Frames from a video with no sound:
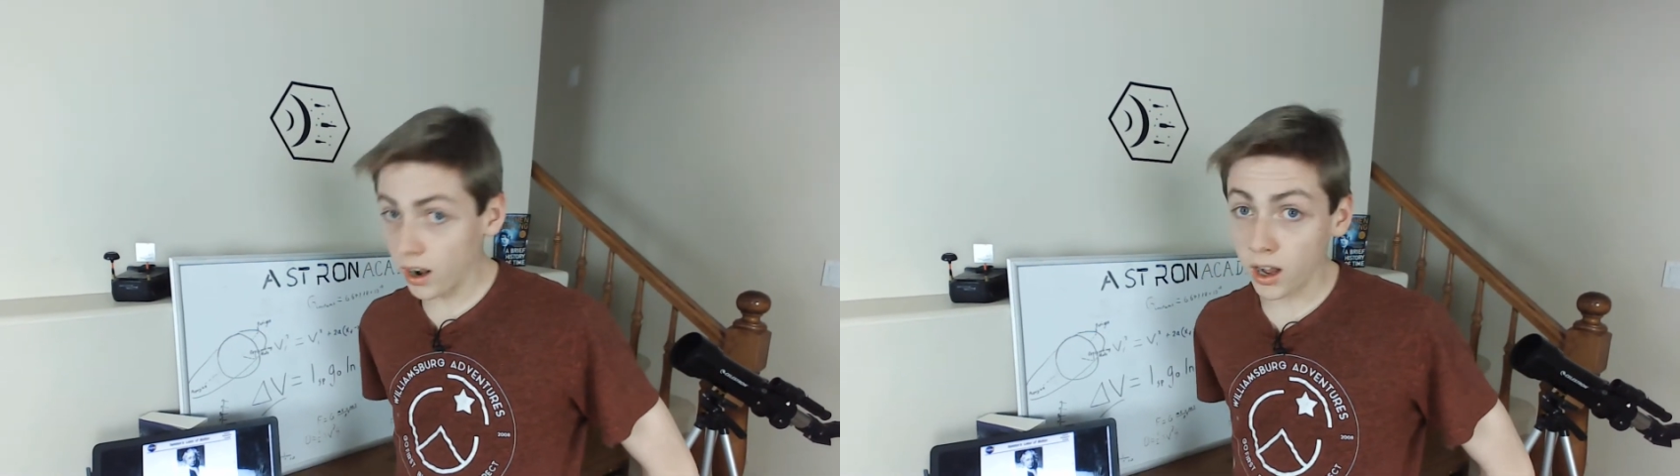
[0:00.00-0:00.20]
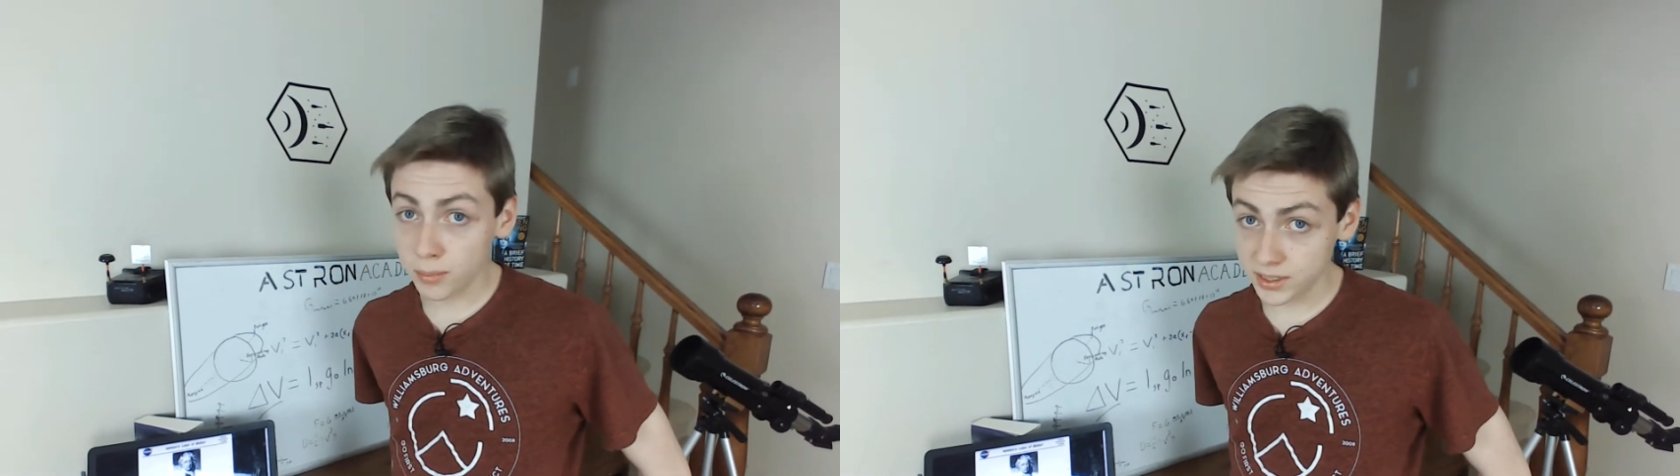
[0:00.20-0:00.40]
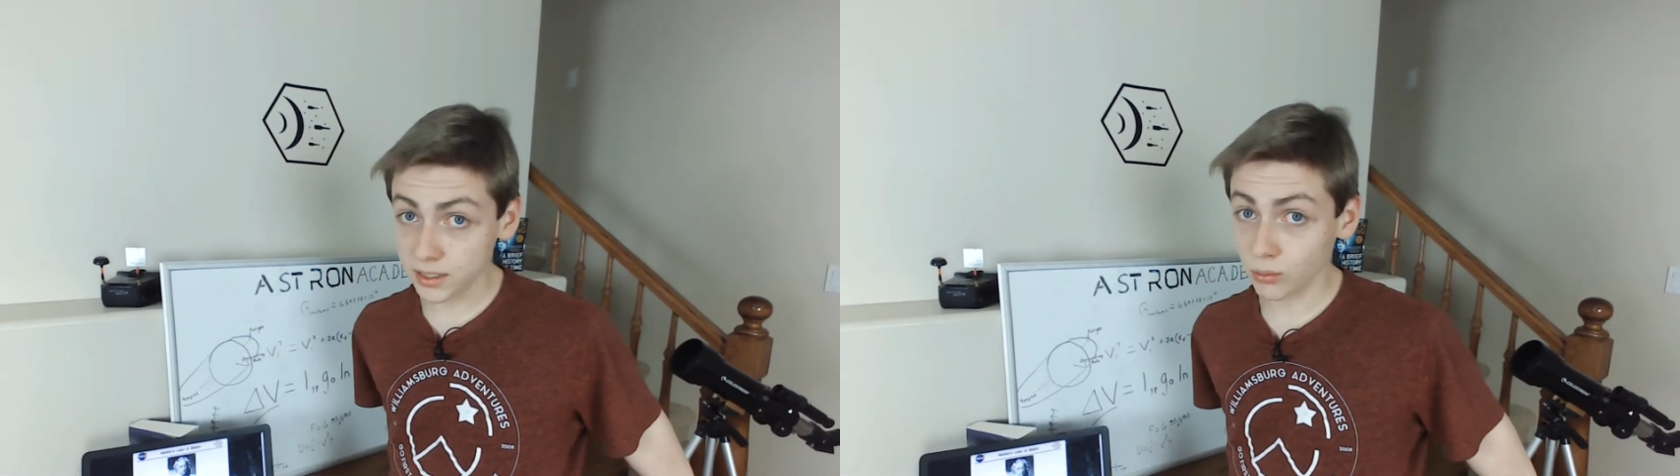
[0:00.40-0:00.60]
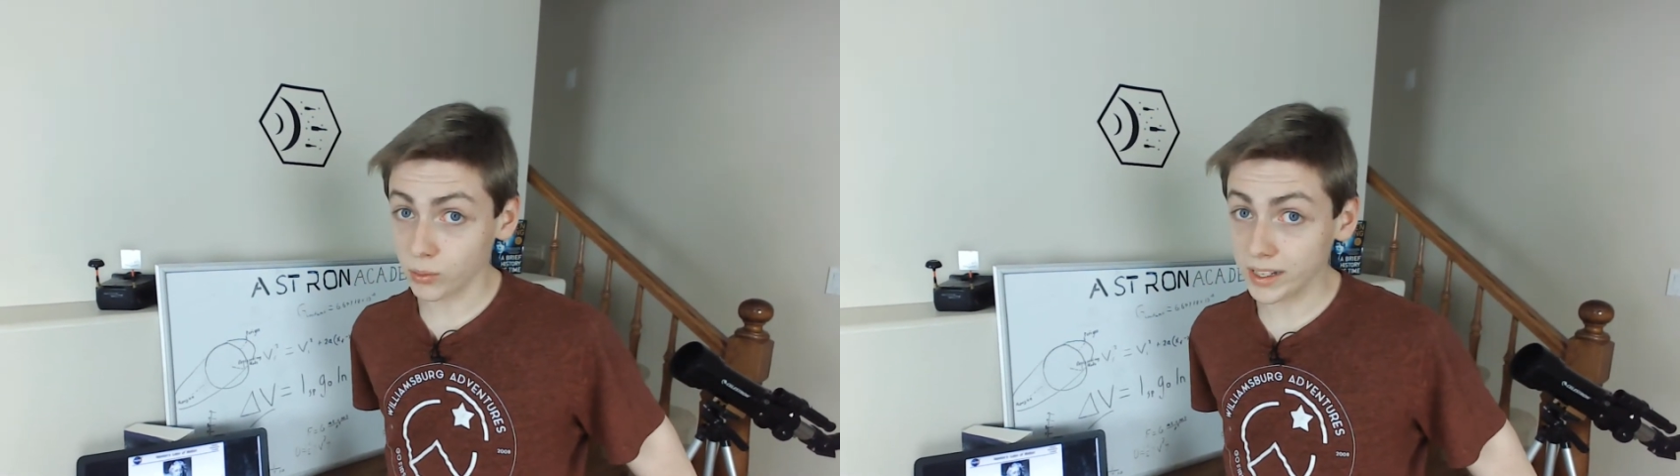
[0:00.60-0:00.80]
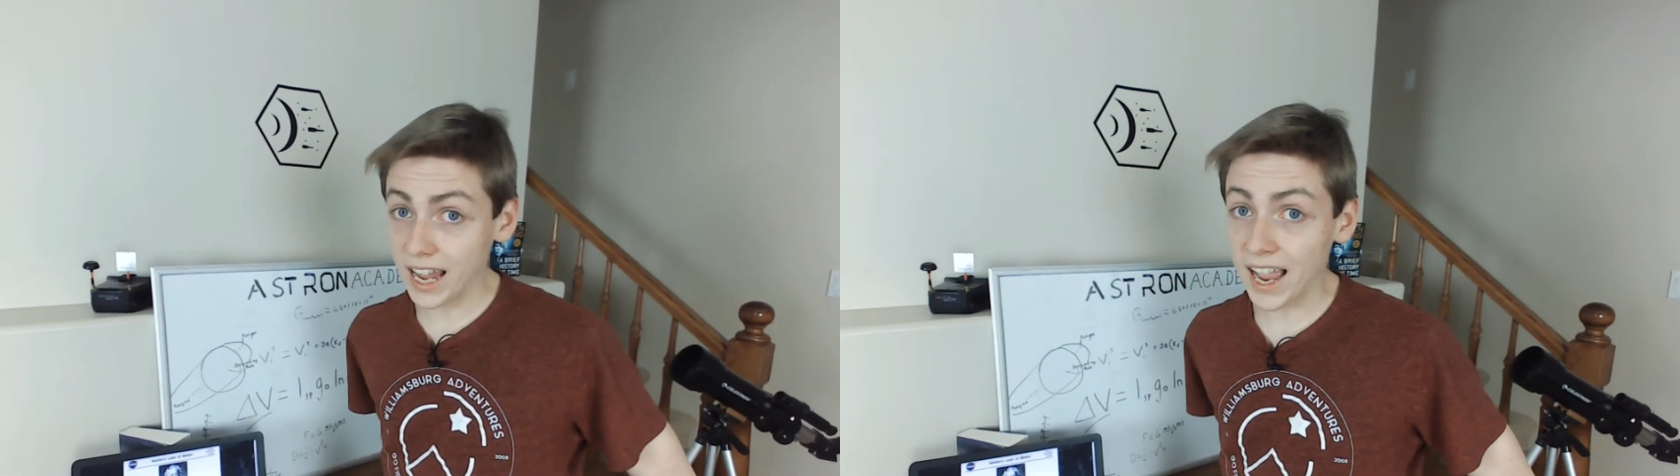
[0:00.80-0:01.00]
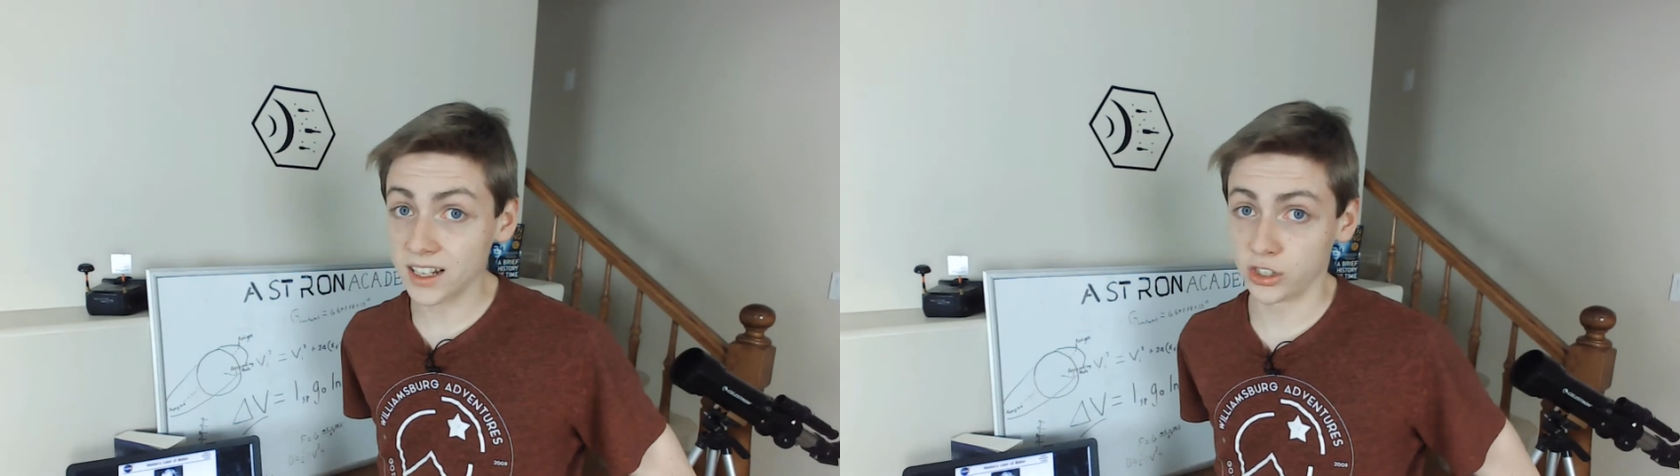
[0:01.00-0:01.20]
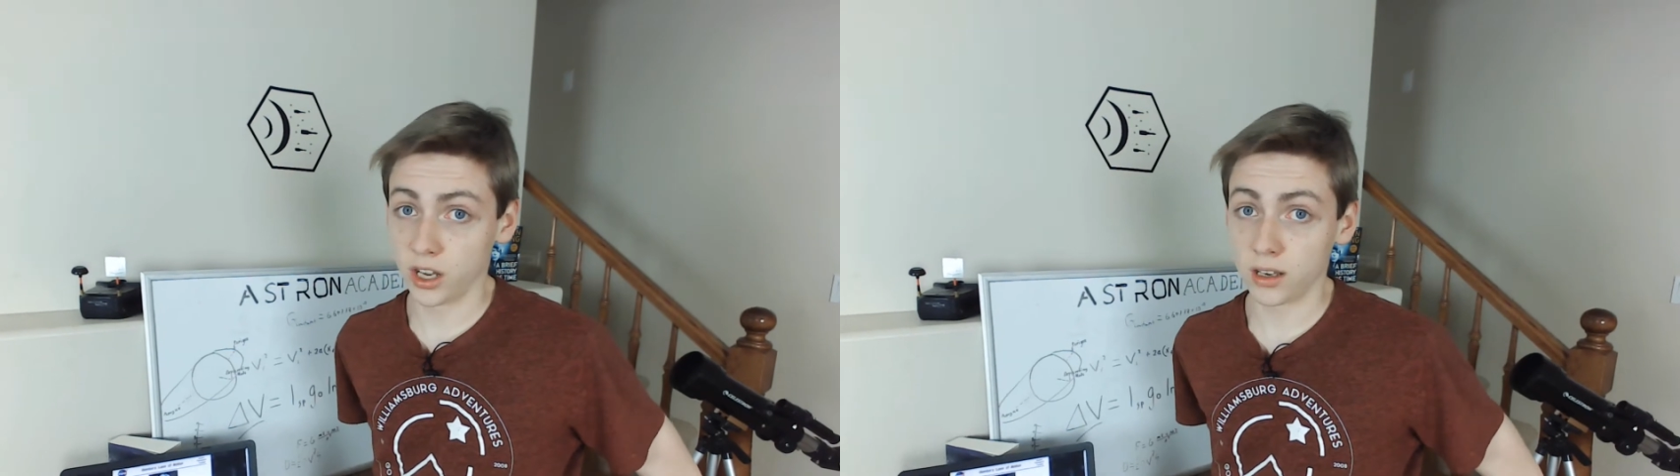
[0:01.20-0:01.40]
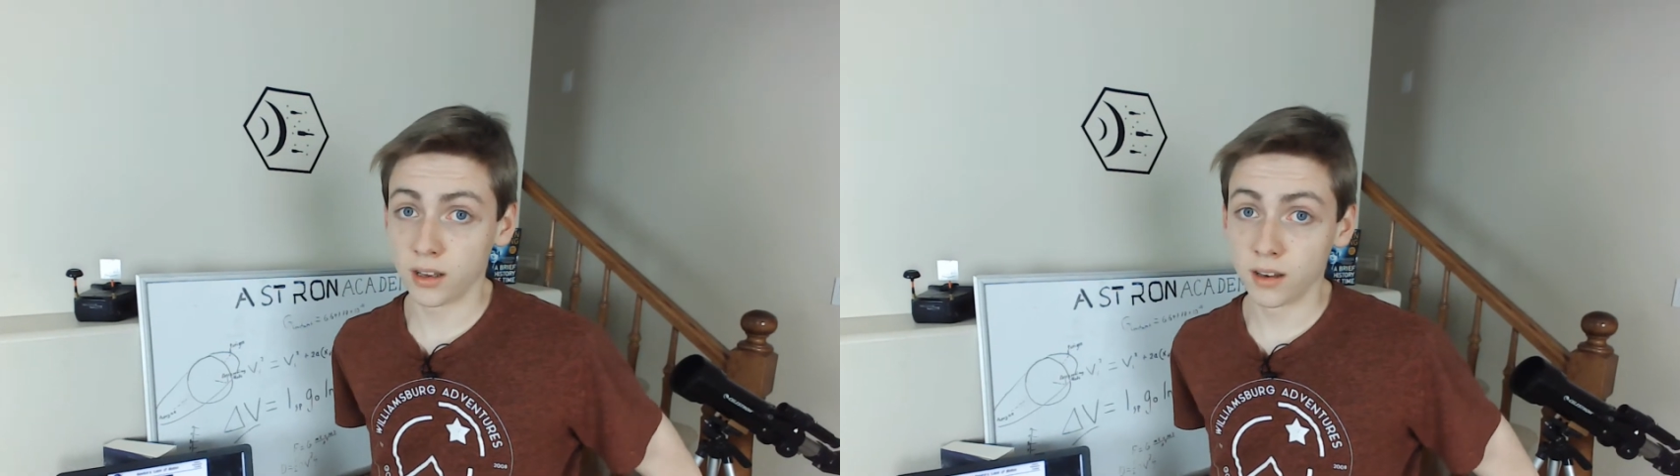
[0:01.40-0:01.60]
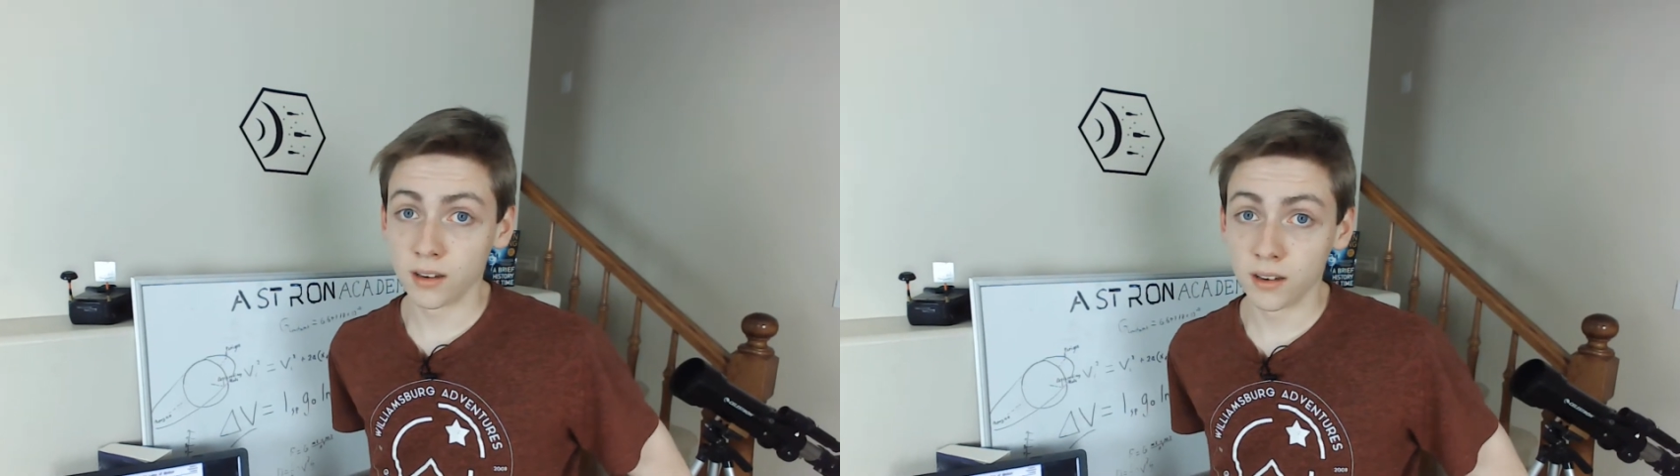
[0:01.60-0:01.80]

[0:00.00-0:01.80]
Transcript: opposite reaction,